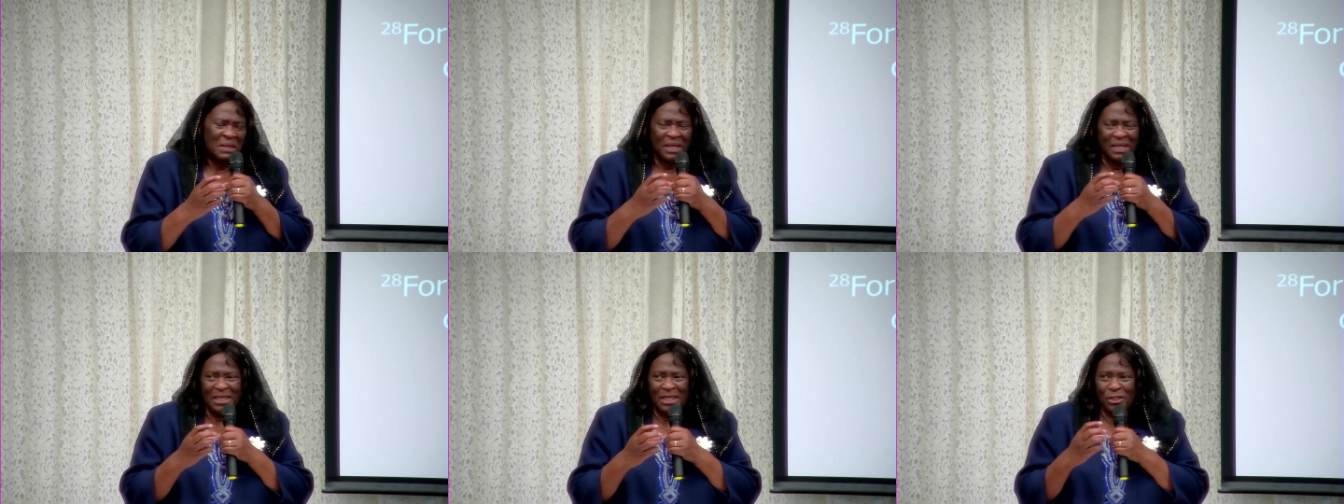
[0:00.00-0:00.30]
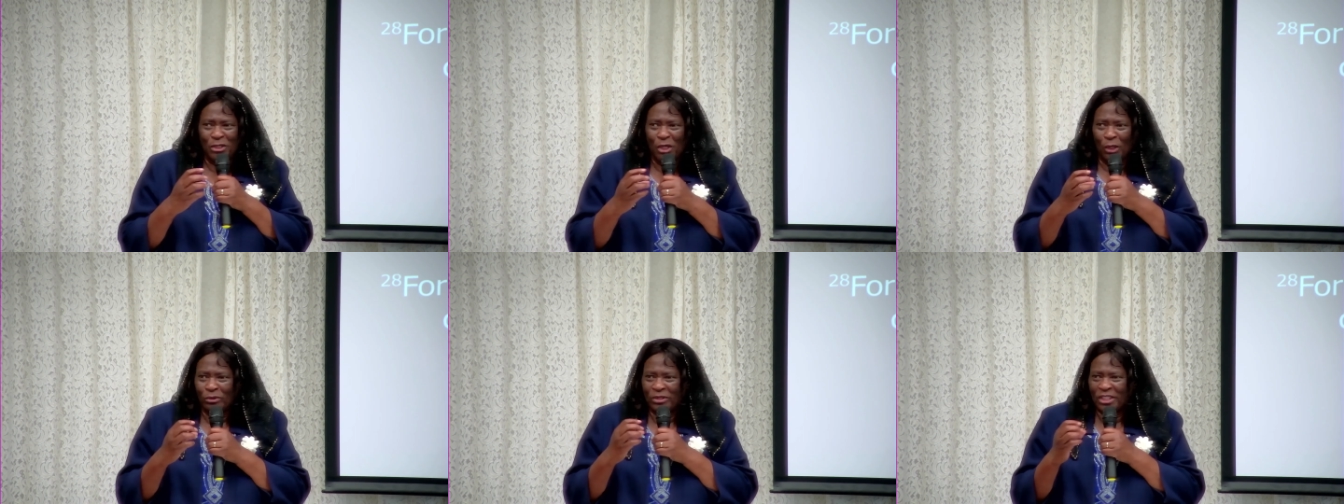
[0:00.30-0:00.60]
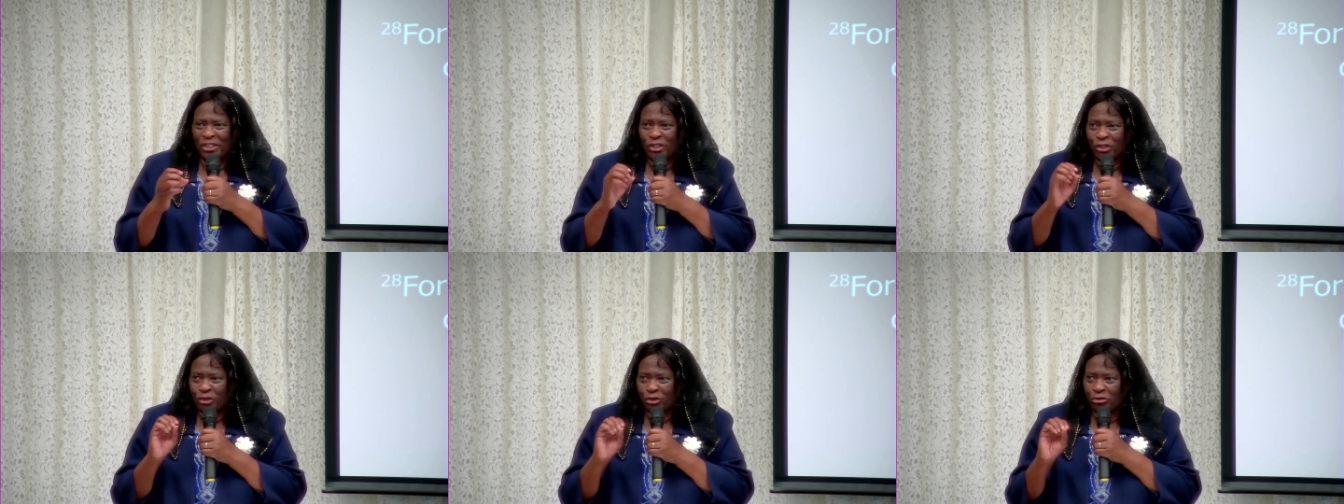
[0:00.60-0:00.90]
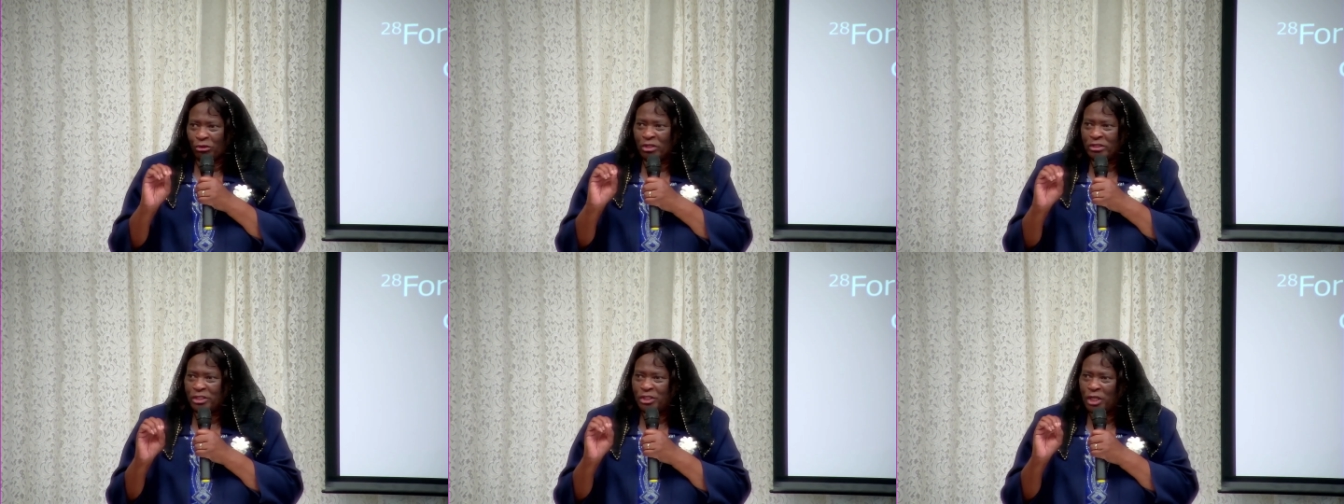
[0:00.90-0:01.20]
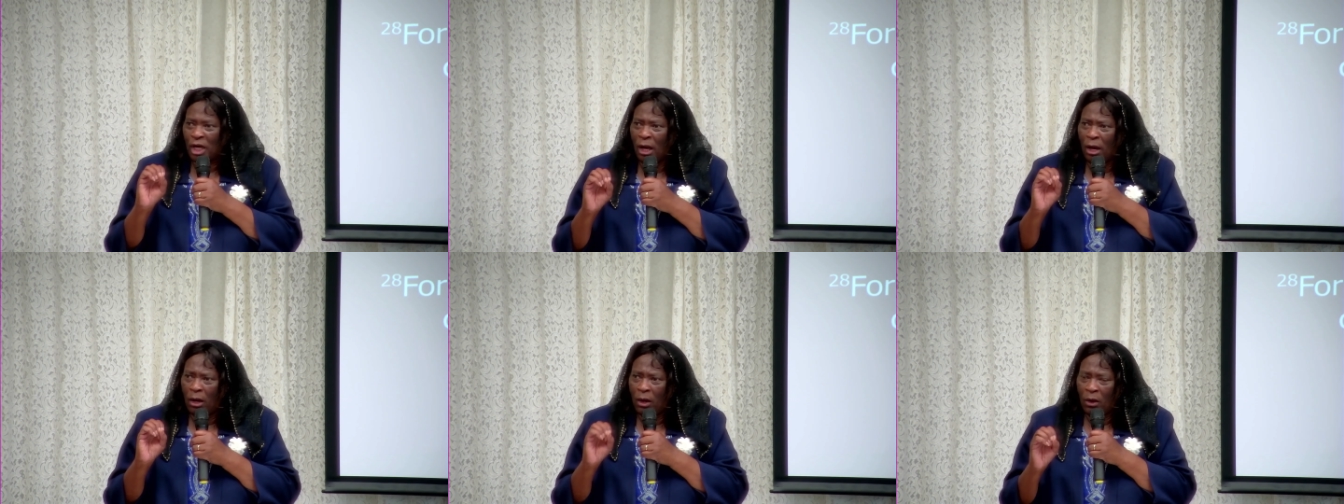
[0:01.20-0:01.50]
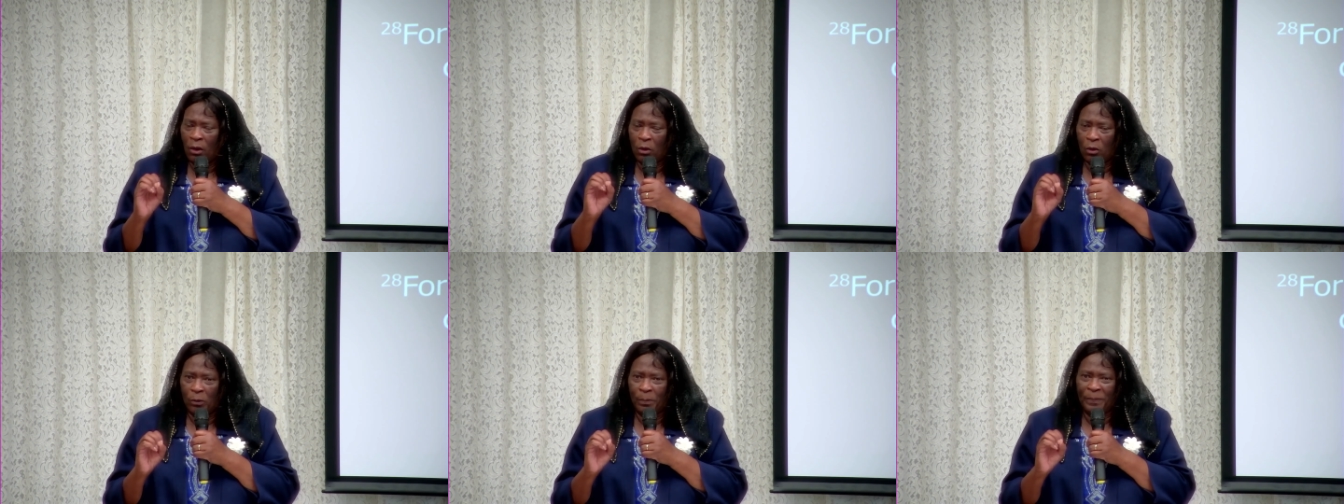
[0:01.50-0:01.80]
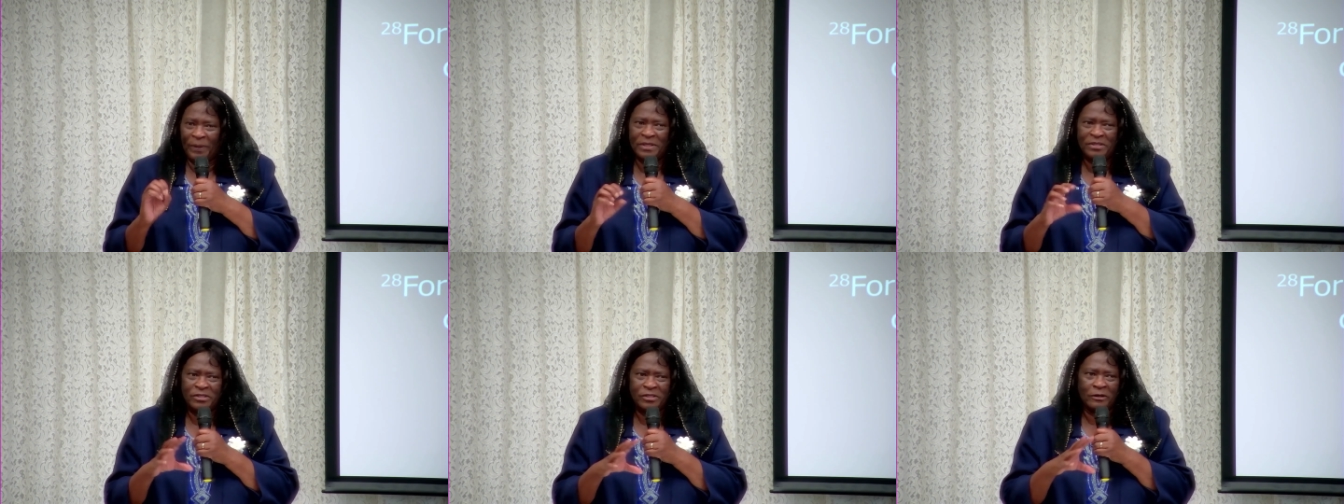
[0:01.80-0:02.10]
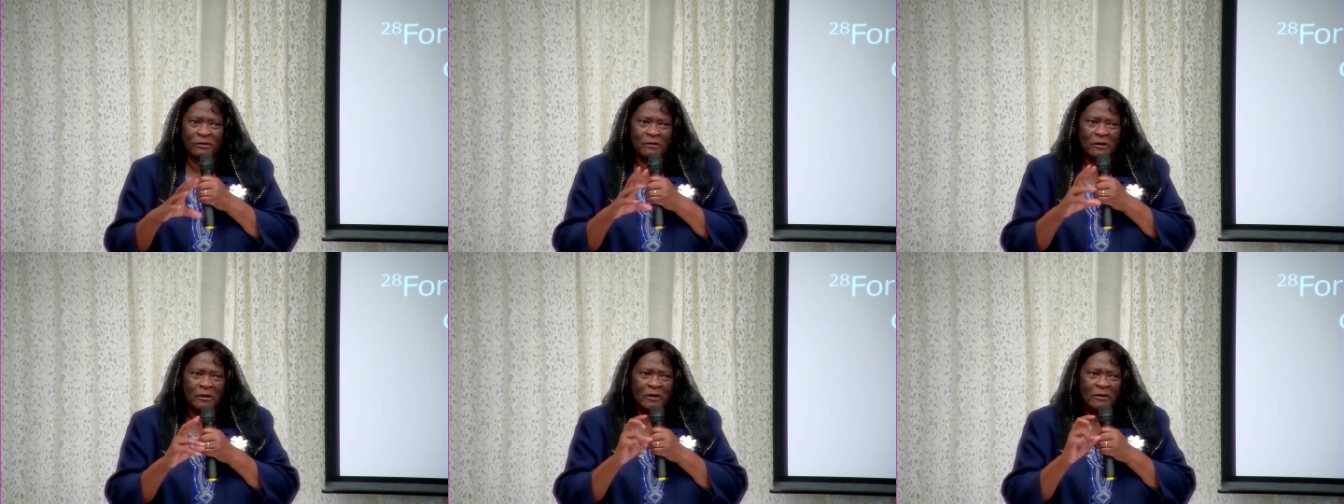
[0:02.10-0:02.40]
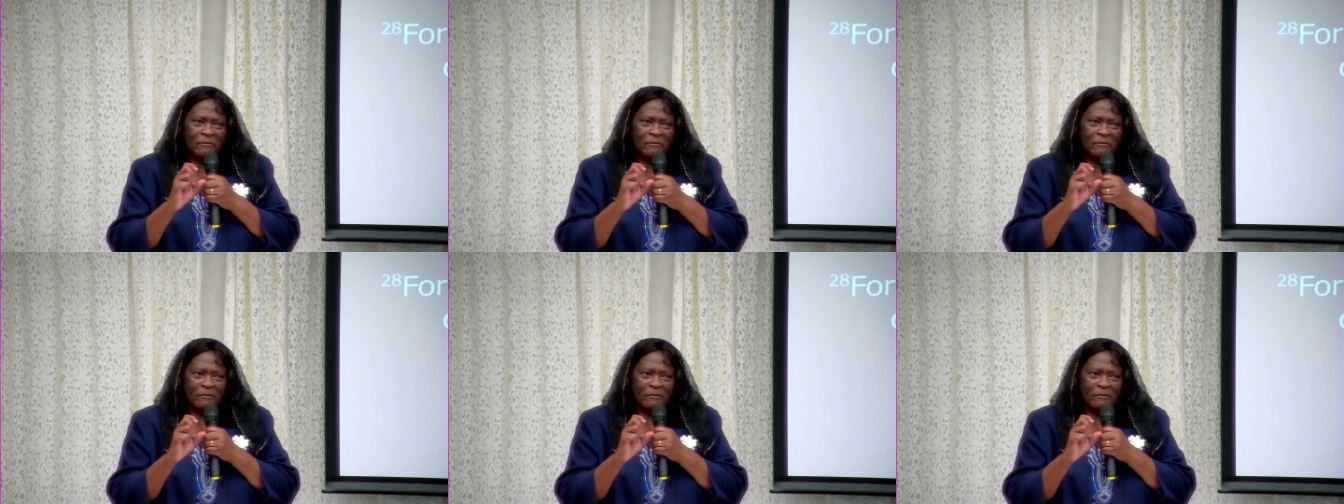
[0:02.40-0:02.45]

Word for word: you know, destroyed your hope and your